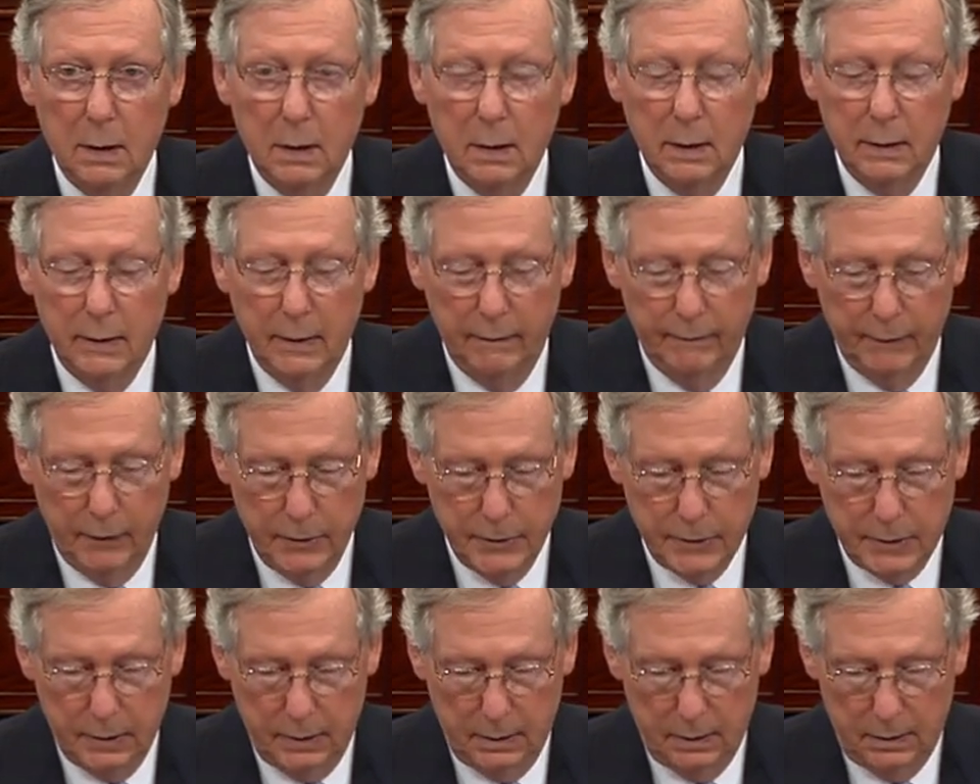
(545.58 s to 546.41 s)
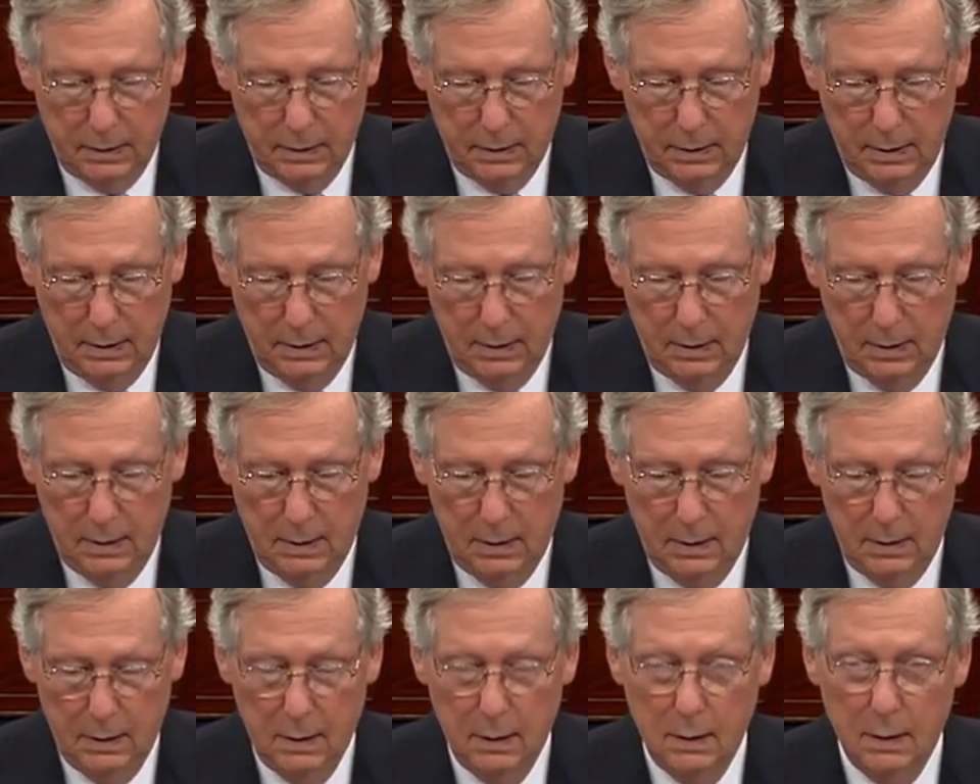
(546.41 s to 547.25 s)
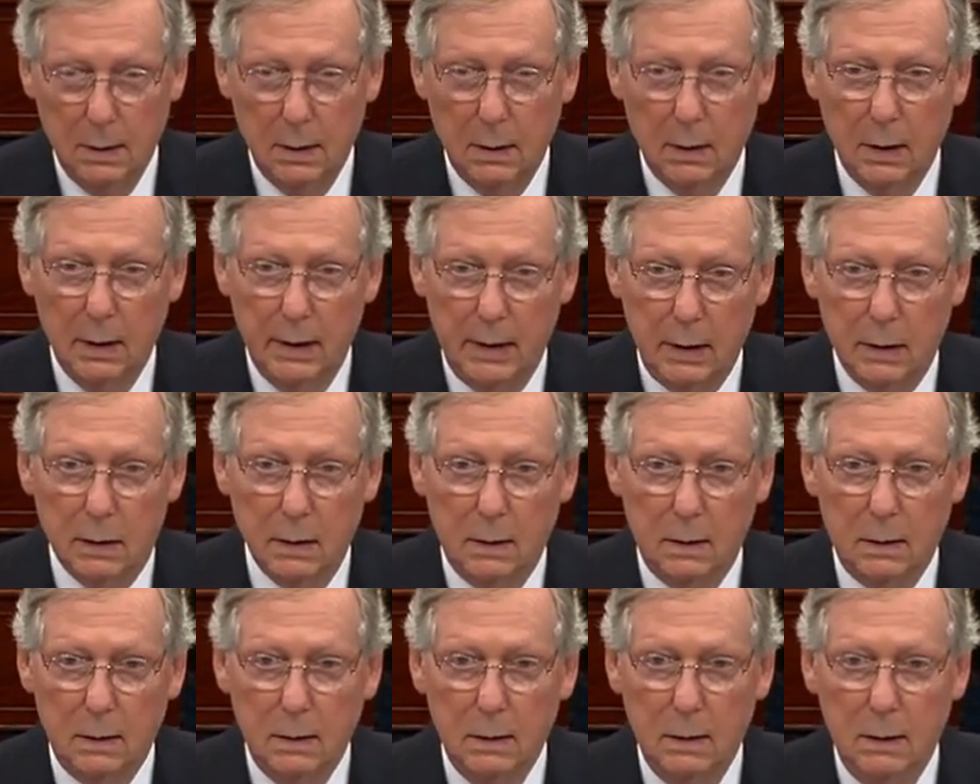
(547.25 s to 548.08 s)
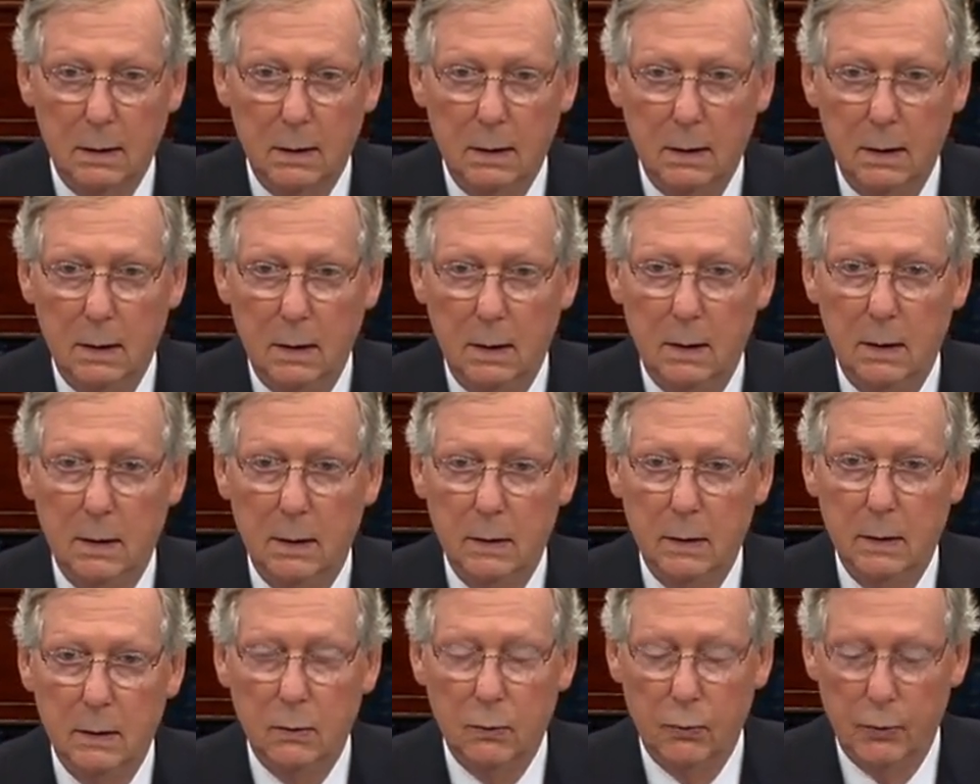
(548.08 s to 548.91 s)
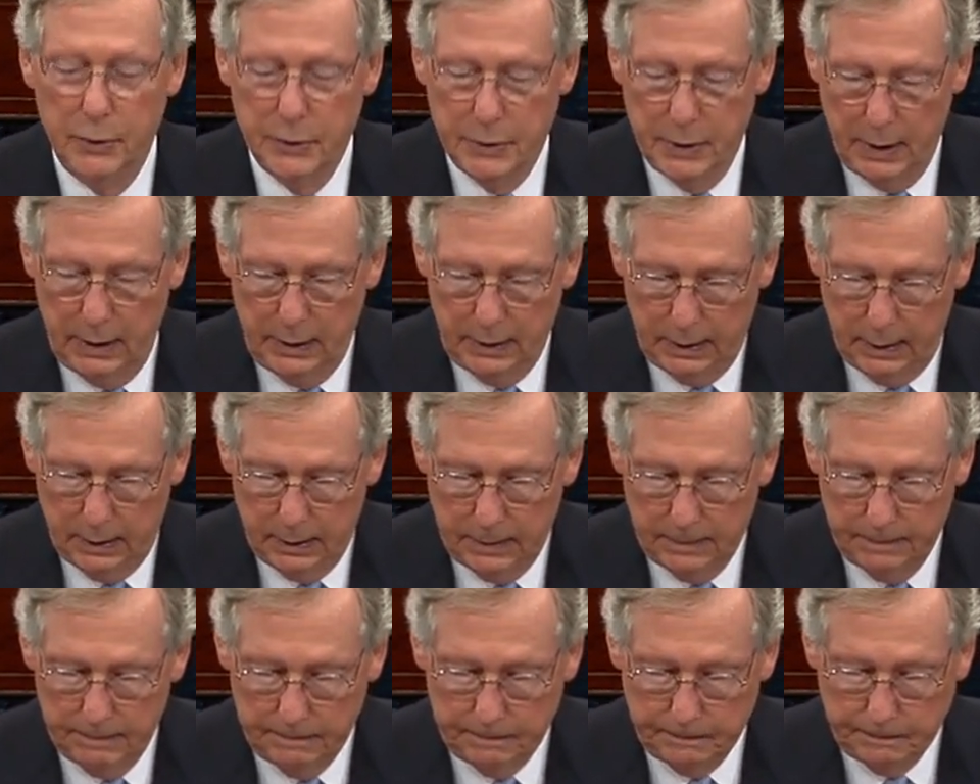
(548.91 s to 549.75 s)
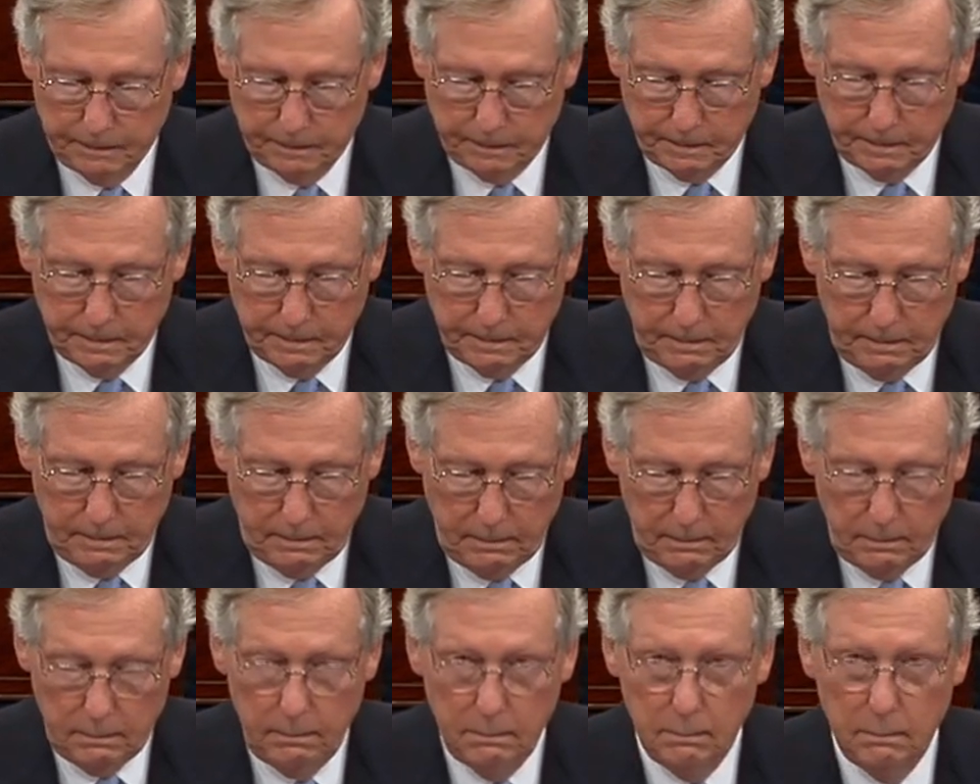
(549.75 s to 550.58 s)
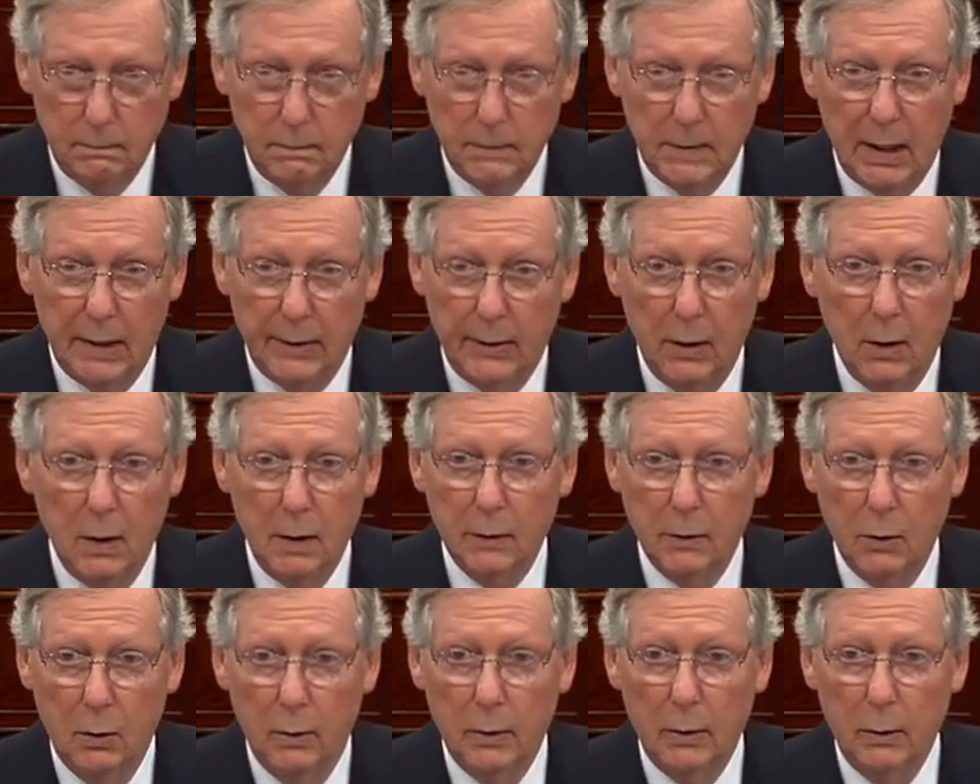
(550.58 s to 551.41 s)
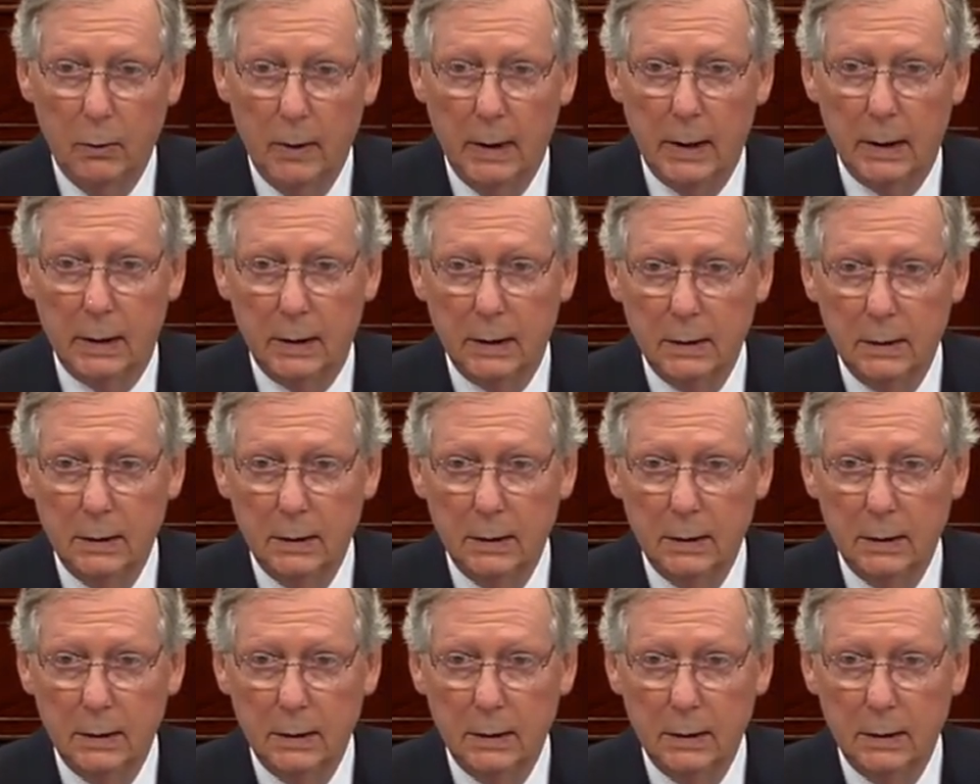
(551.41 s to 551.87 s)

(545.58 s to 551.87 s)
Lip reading: They're versatile, lethal, resilient, and they aren't going away.